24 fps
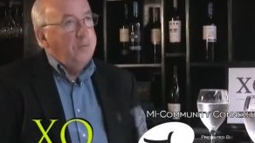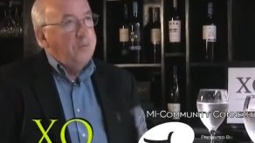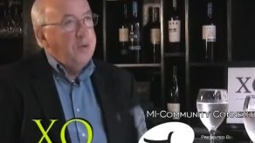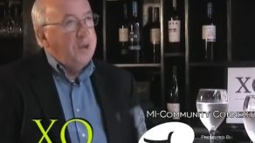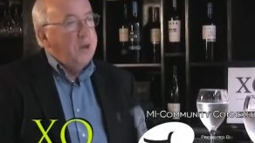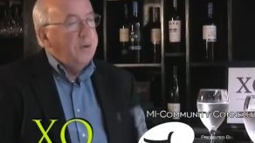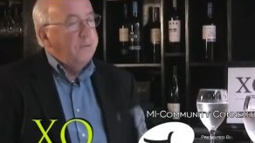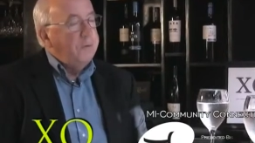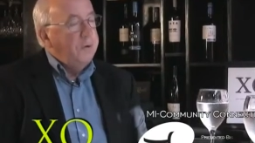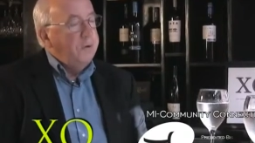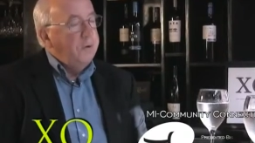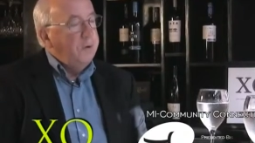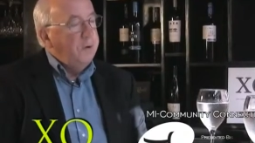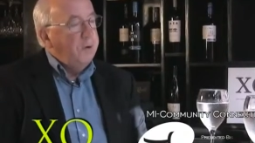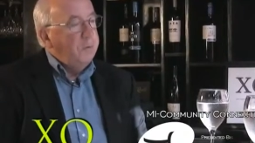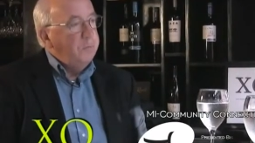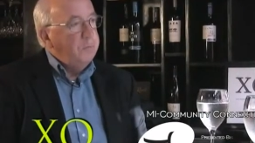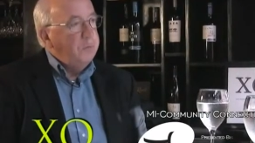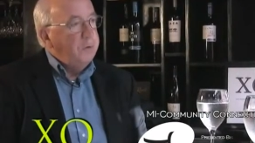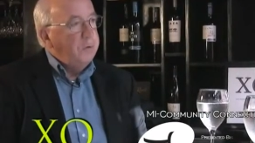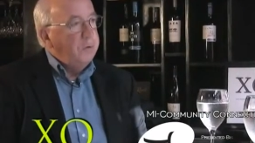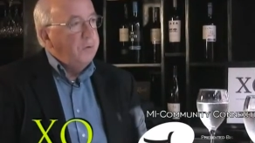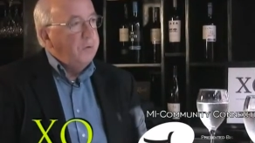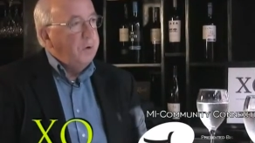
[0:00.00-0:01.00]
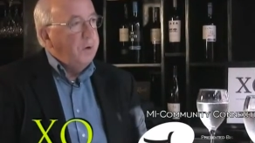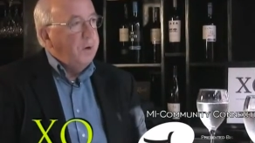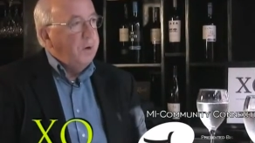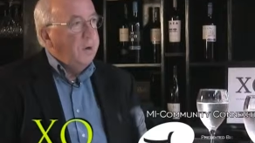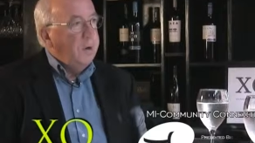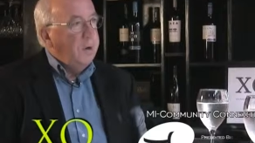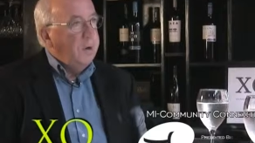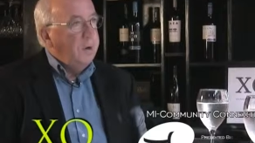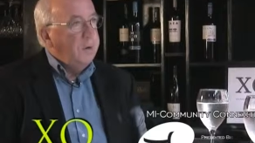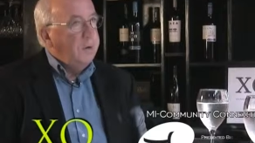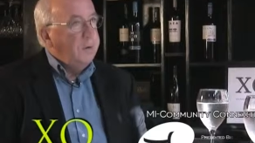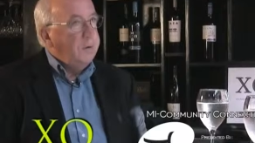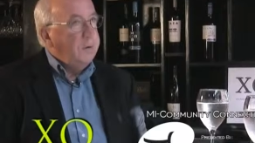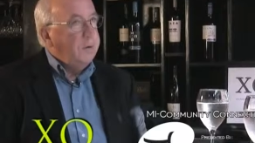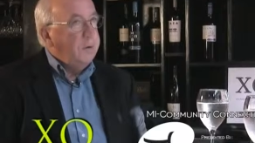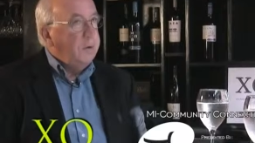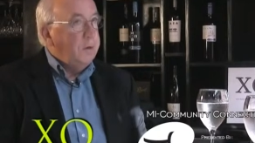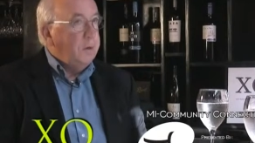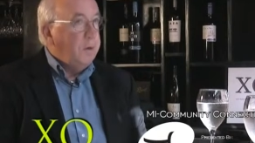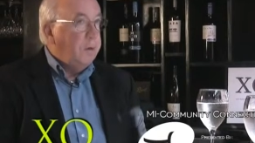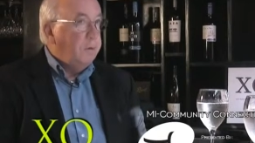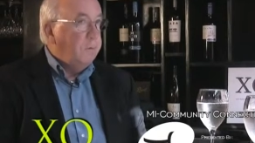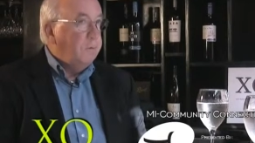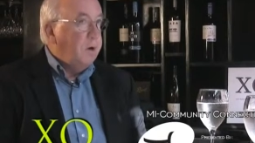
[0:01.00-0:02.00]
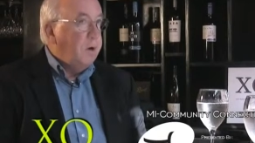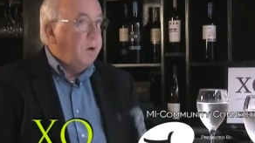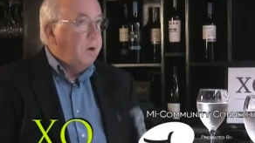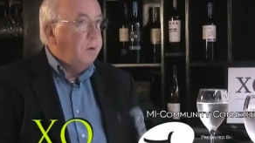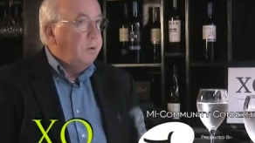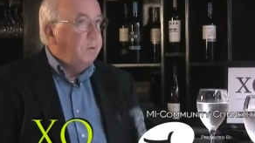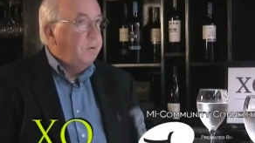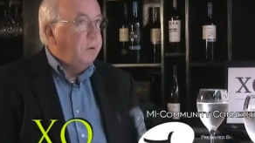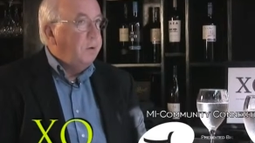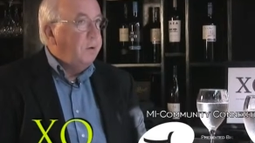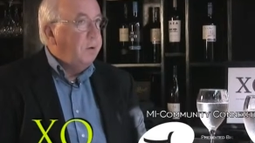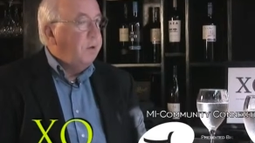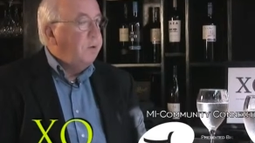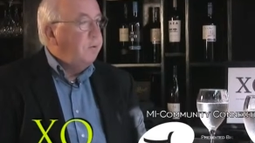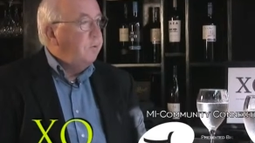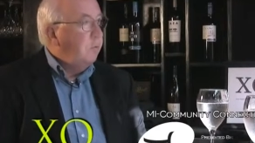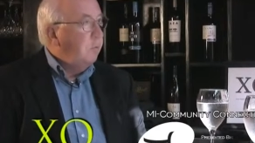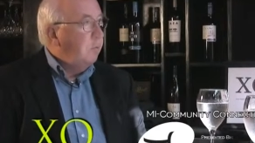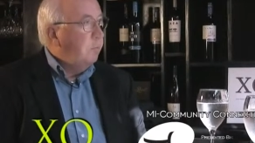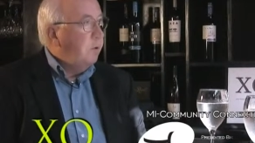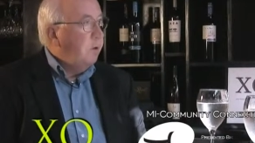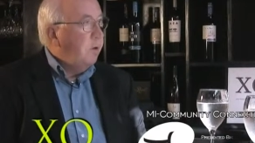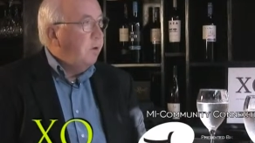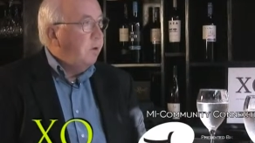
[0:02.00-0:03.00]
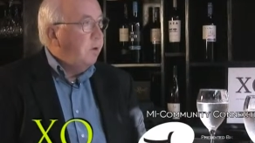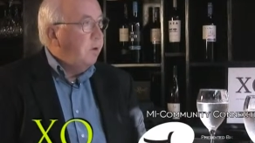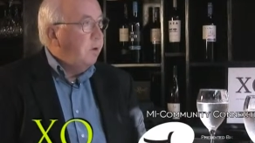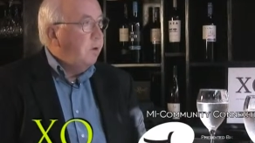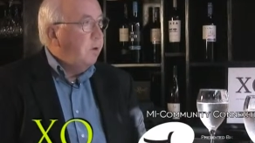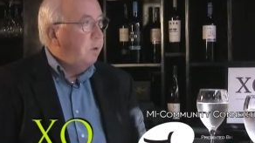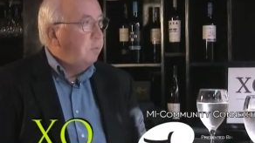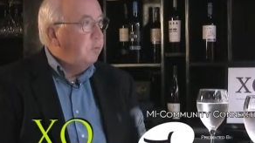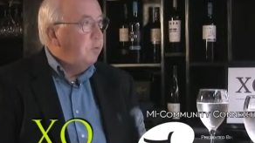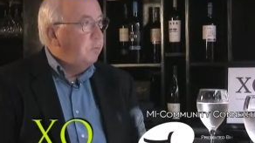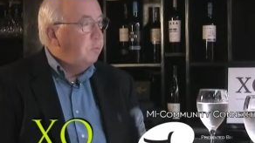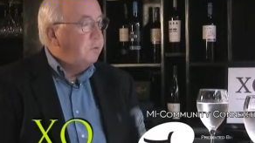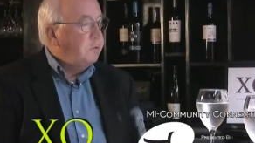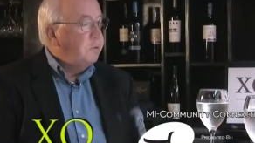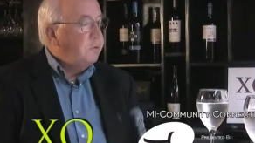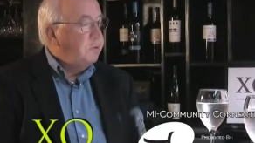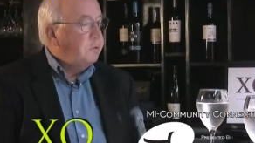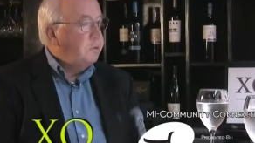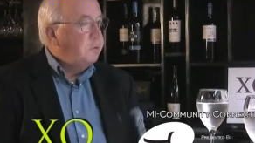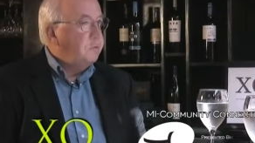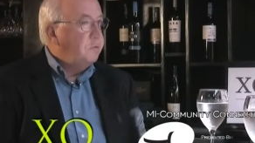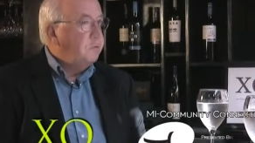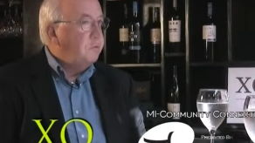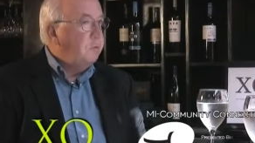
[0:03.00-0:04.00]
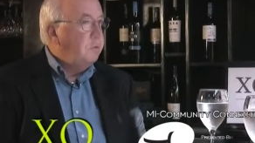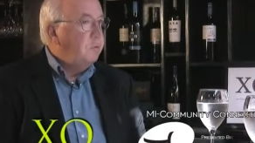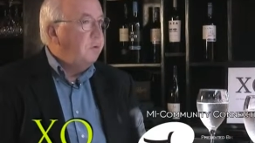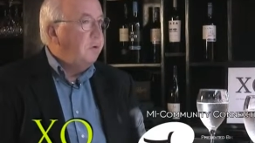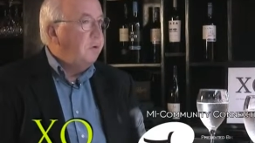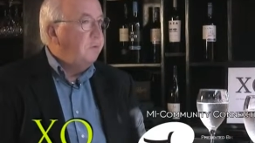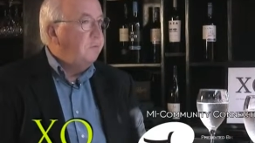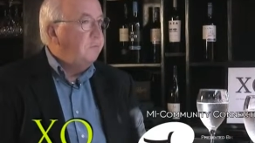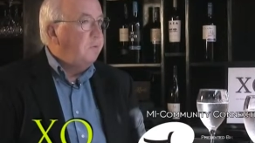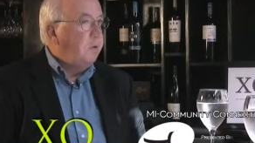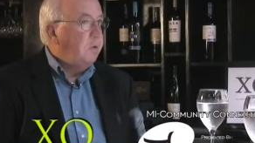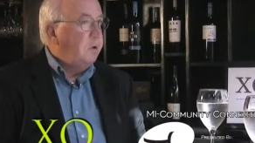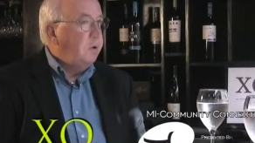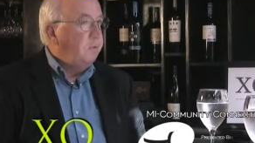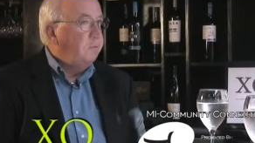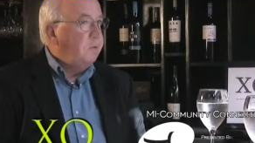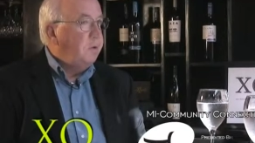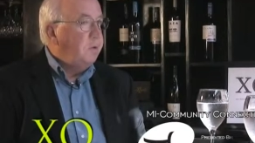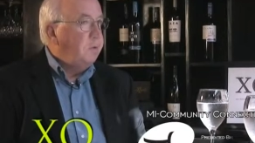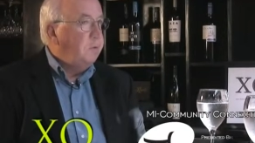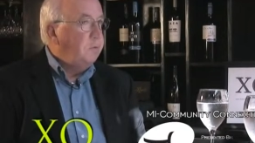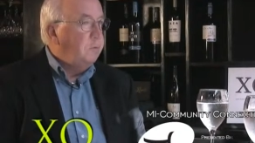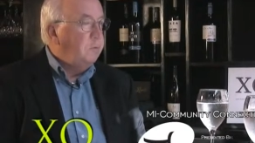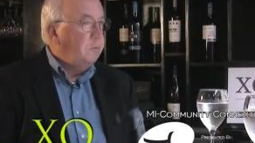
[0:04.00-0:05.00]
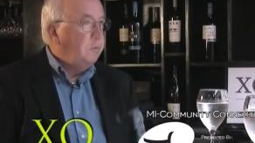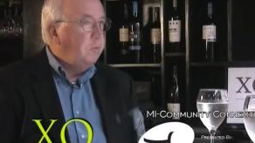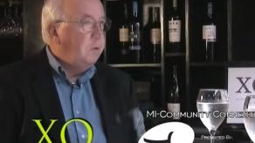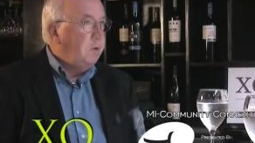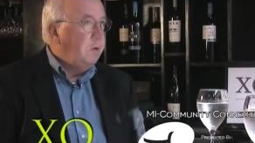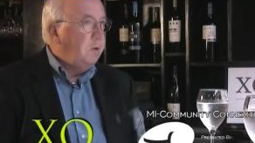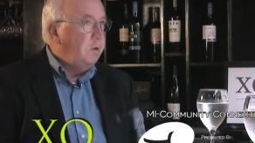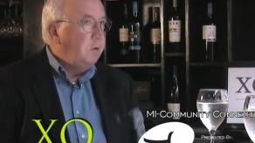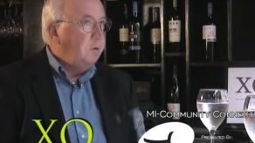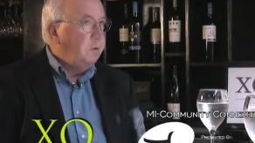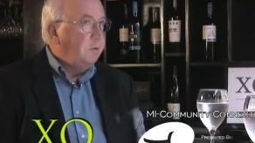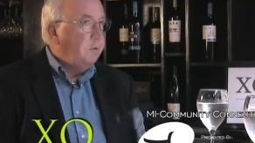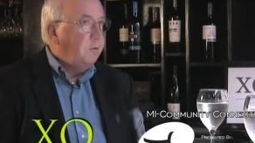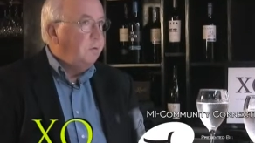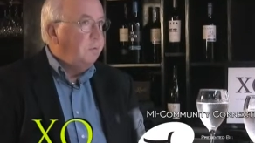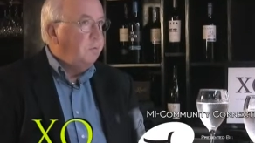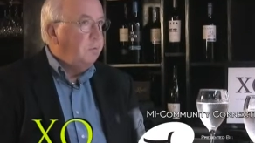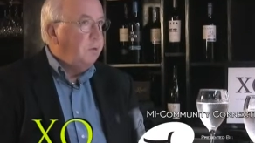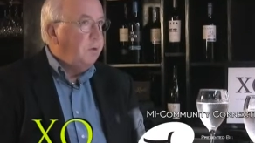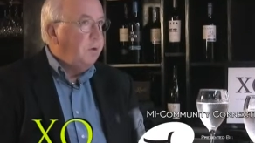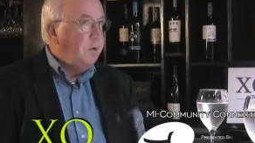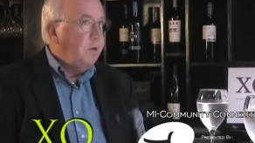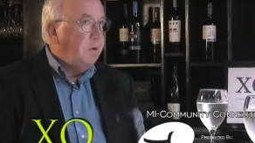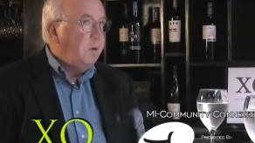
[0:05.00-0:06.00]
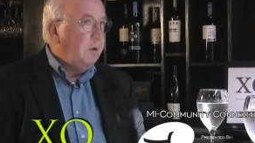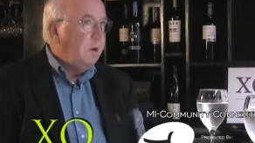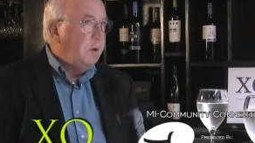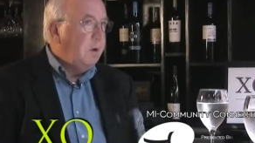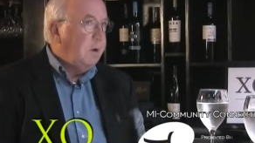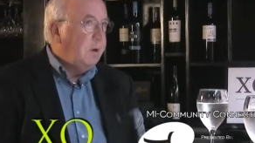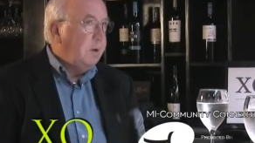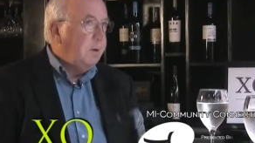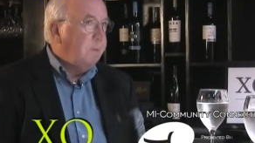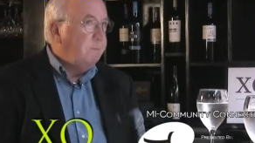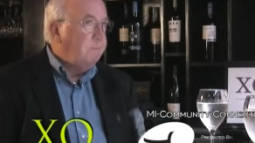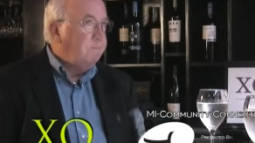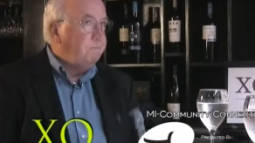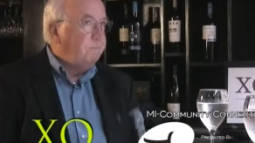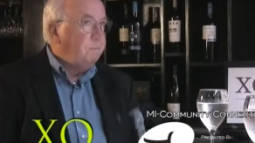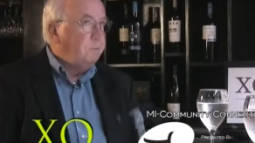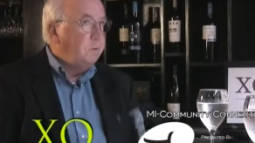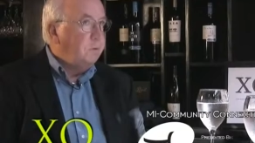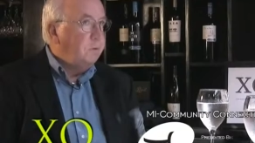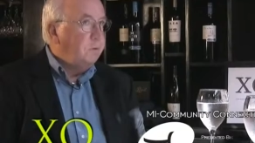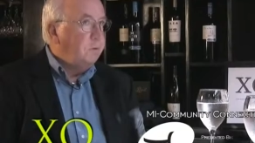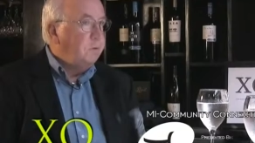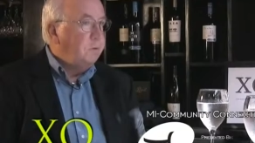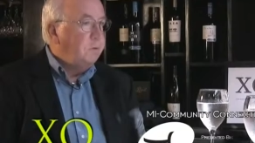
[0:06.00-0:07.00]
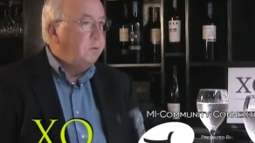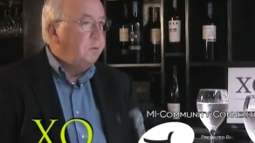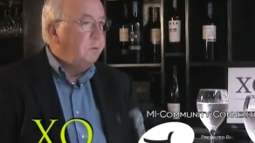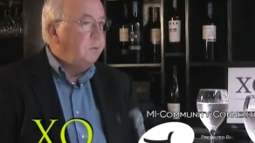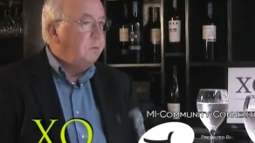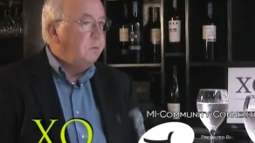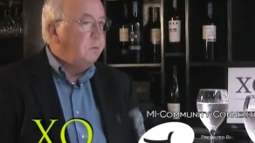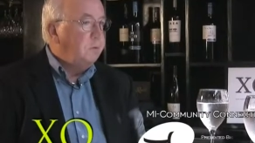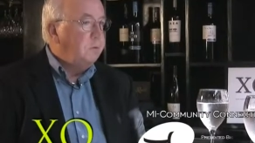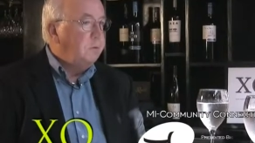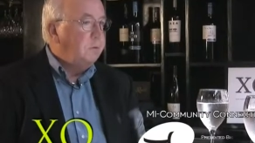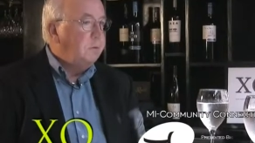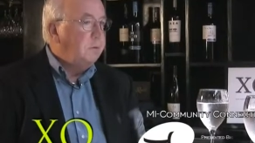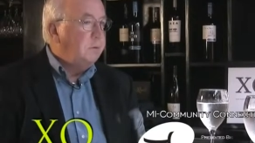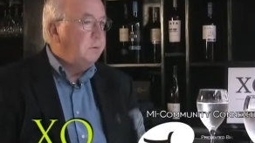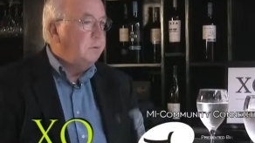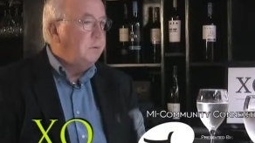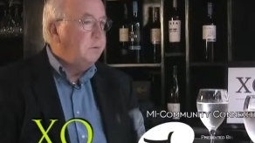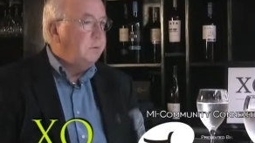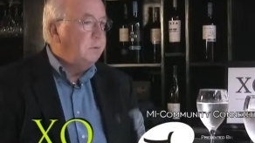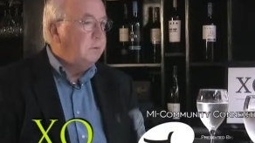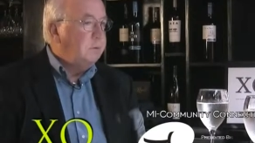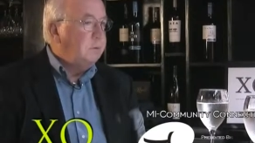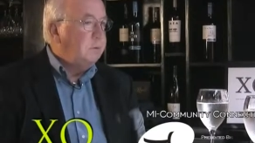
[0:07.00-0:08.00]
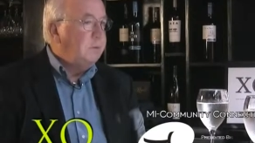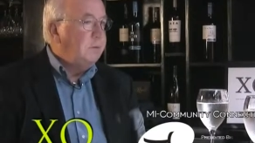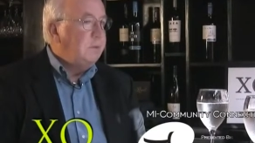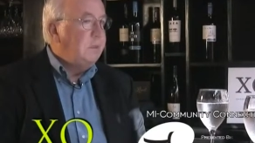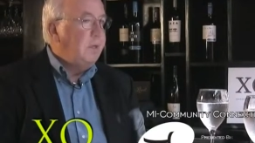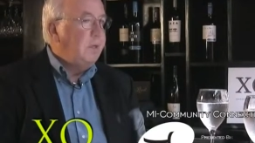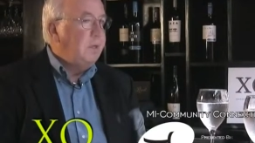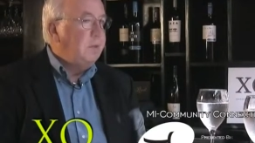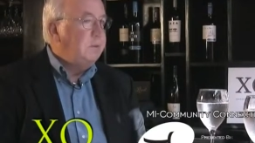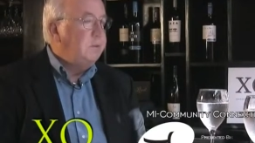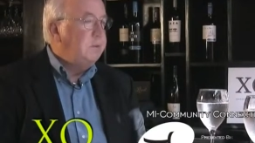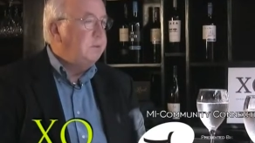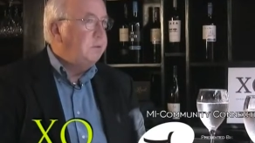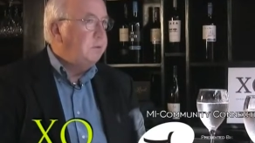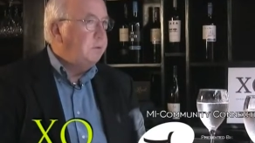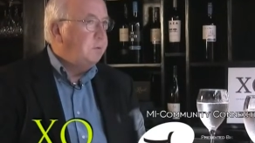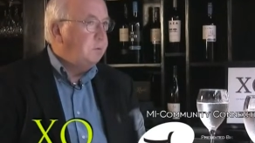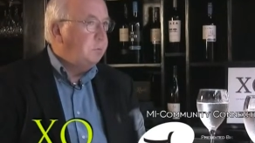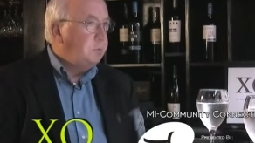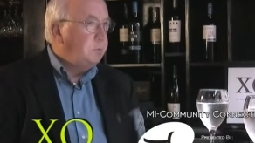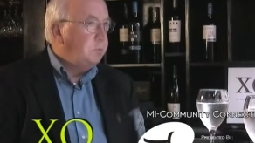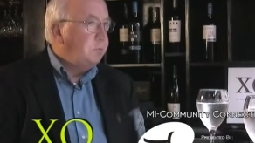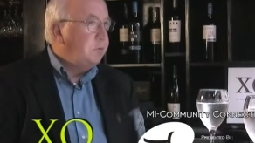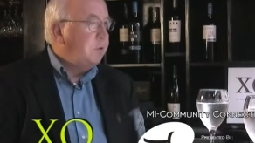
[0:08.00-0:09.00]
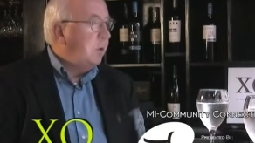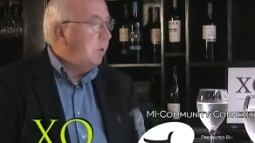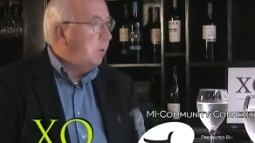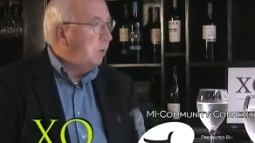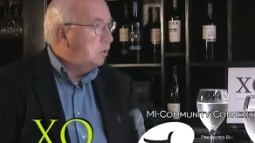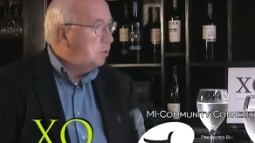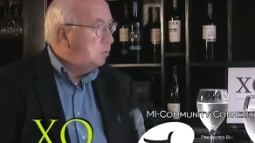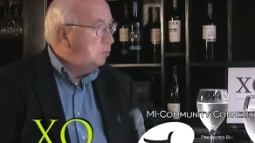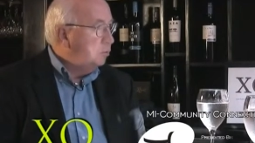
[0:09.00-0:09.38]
we have a number uh, here right here in the lake norman area a number of businesses we've been involved in we we um, don't like to talk